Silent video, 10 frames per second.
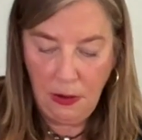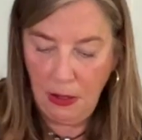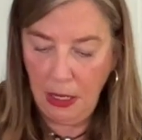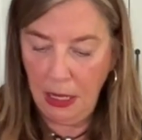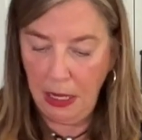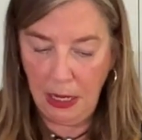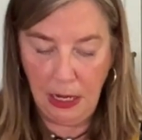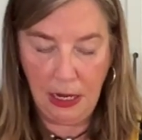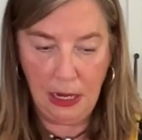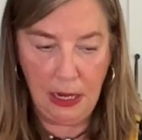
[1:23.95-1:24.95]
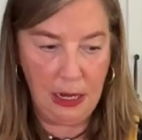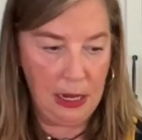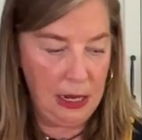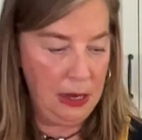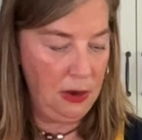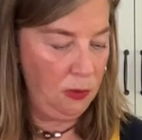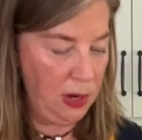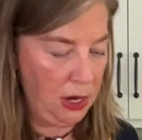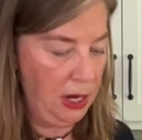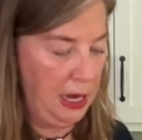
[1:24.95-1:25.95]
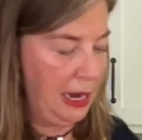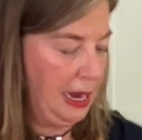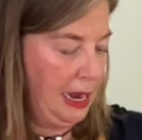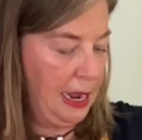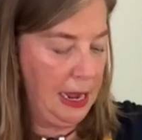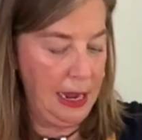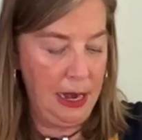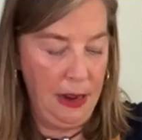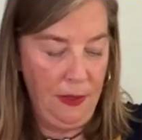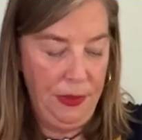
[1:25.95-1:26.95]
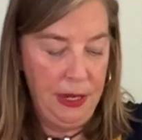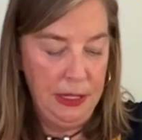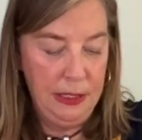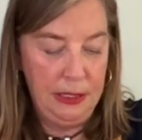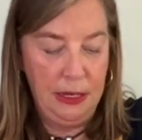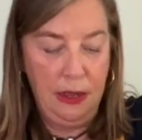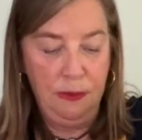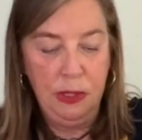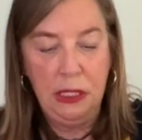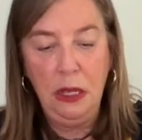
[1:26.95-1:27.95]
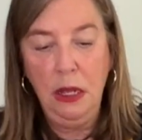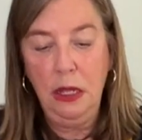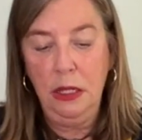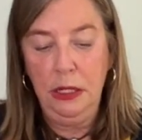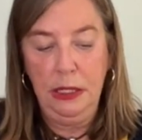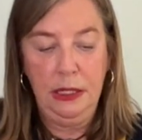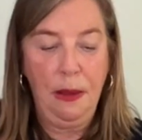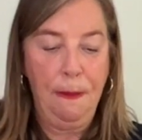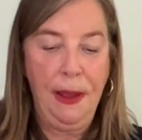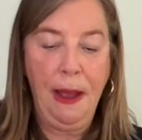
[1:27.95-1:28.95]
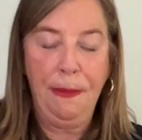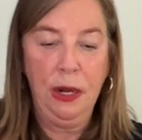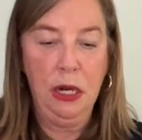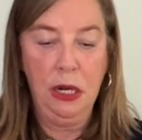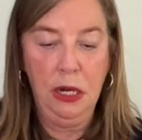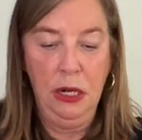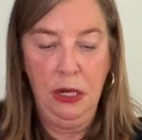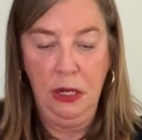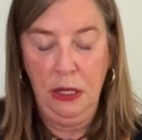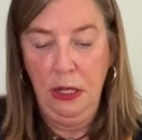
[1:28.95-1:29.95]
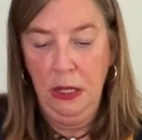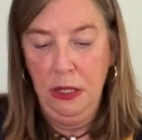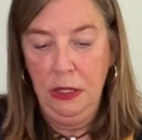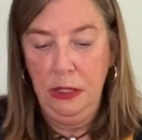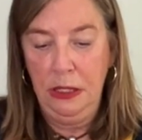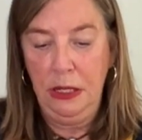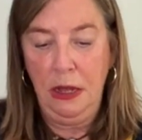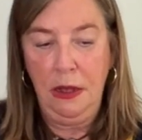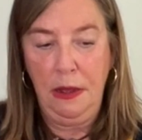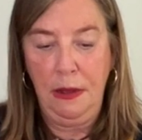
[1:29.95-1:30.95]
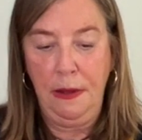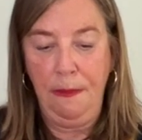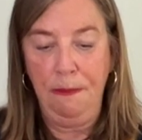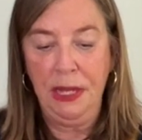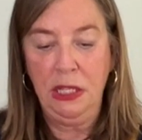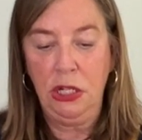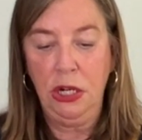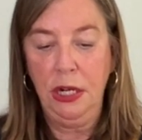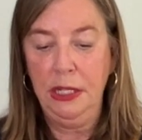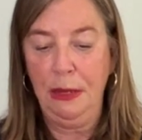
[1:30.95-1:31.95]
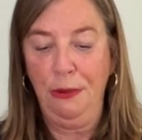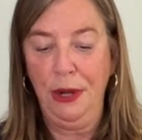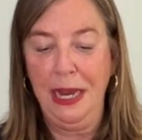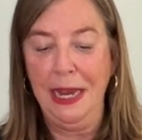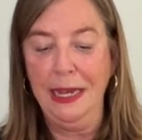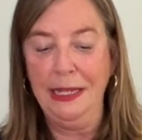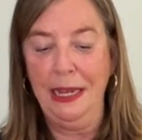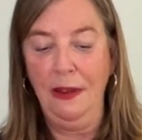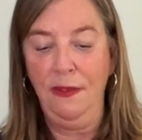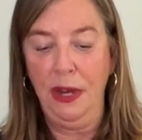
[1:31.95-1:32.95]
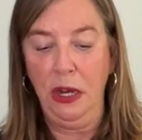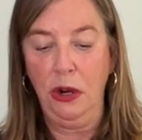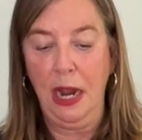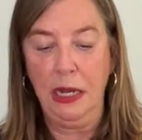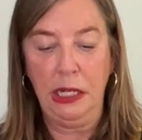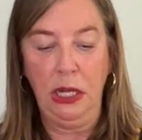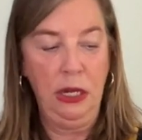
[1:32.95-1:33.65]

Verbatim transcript: And we are gonna add some salt, some pepper, some mustard. It's a pretty easy vinaigrette.